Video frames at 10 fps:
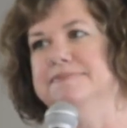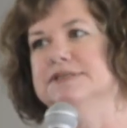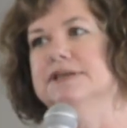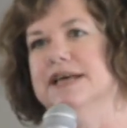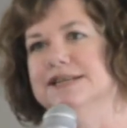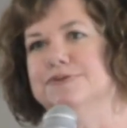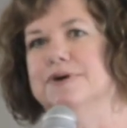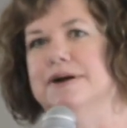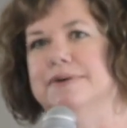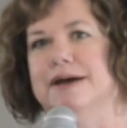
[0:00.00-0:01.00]
So that's
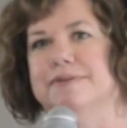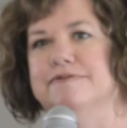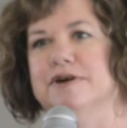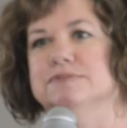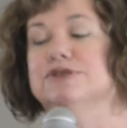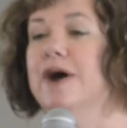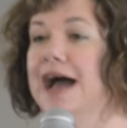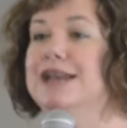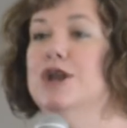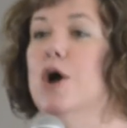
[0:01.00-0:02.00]
where I'm coming from. So
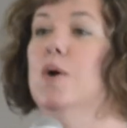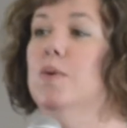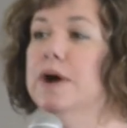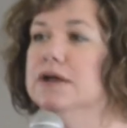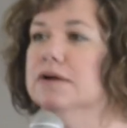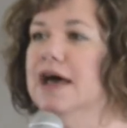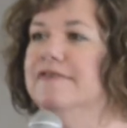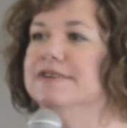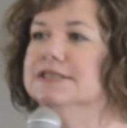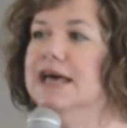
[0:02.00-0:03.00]
I know what your
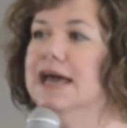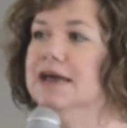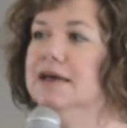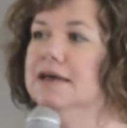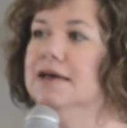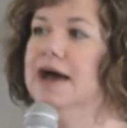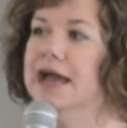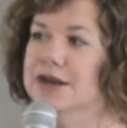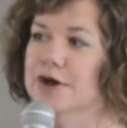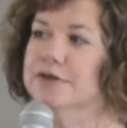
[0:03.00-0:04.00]
life is like.
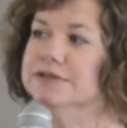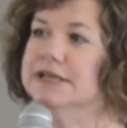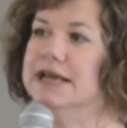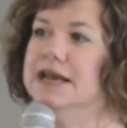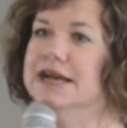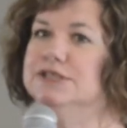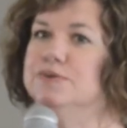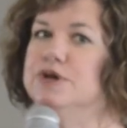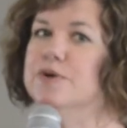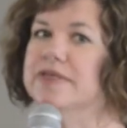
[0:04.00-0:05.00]
I know those late nights
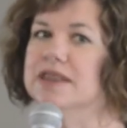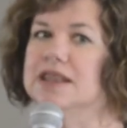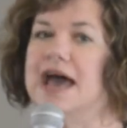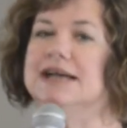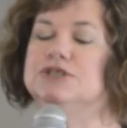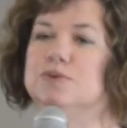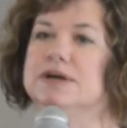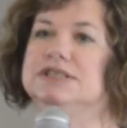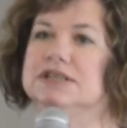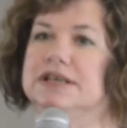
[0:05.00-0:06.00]
when you were the last
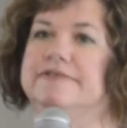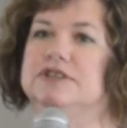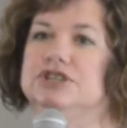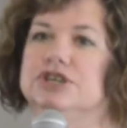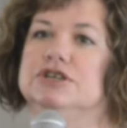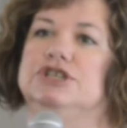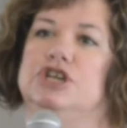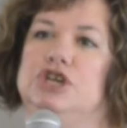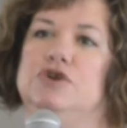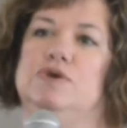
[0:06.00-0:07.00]
one to leave the church,
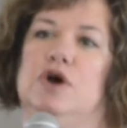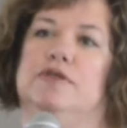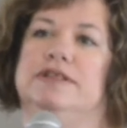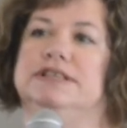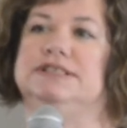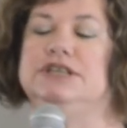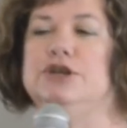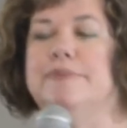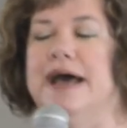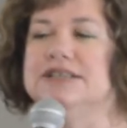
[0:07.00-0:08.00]
and you know that the
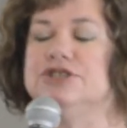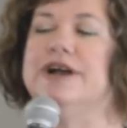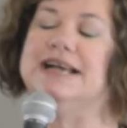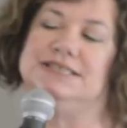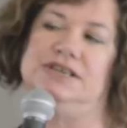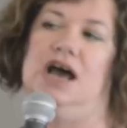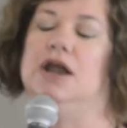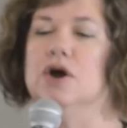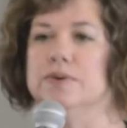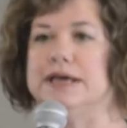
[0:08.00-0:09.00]
senior pastor has
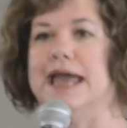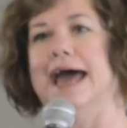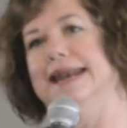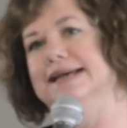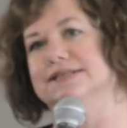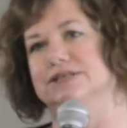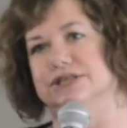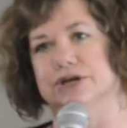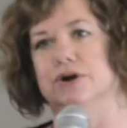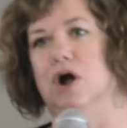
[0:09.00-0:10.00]
not only had his
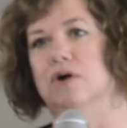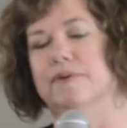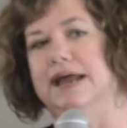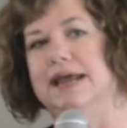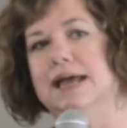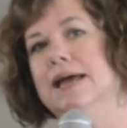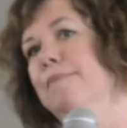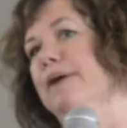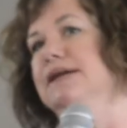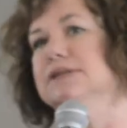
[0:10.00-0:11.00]
dinner already,
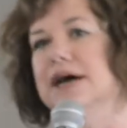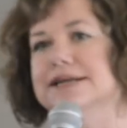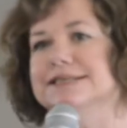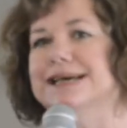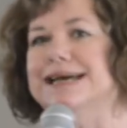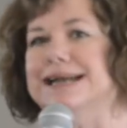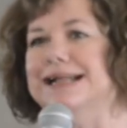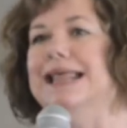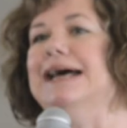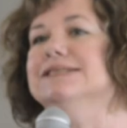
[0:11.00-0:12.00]
but he's on his second
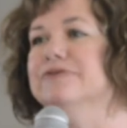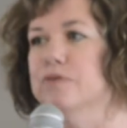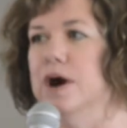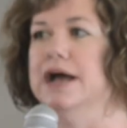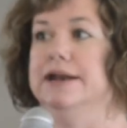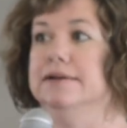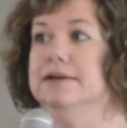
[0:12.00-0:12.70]
glass of wine,